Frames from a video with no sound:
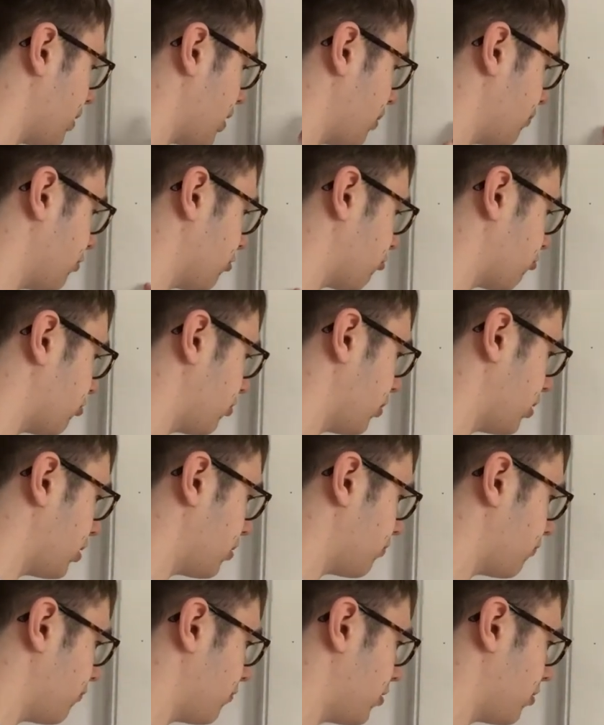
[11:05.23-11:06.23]
I'm not
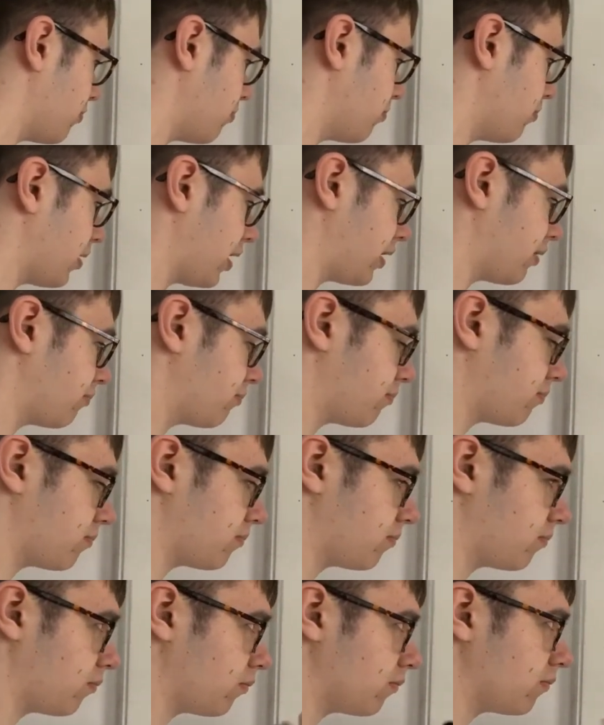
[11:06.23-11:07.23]
sure the like
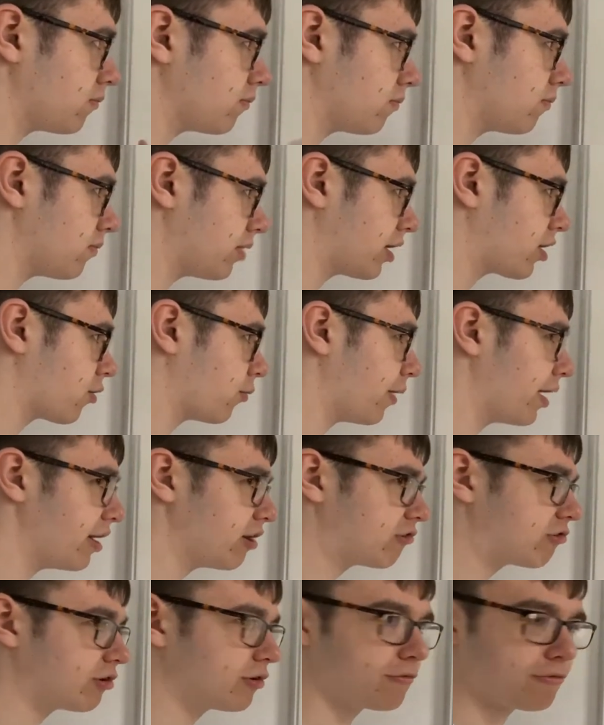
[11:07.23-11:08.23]

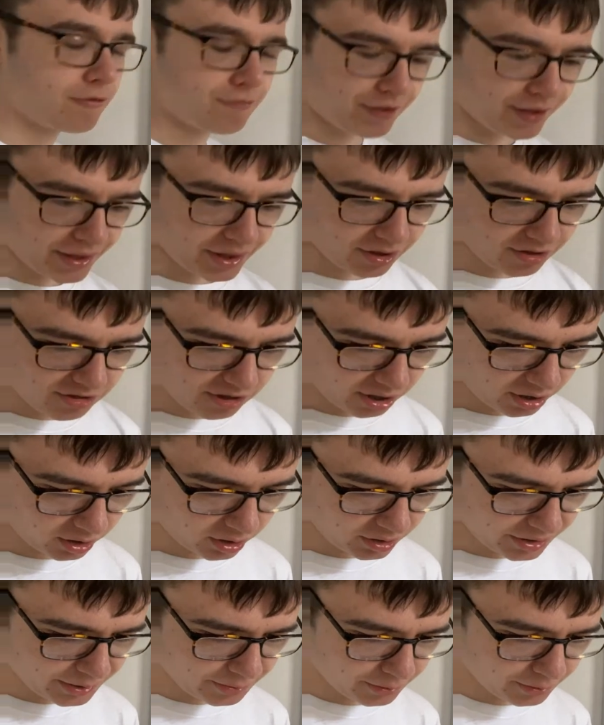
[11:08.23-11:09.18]
equation for that exactly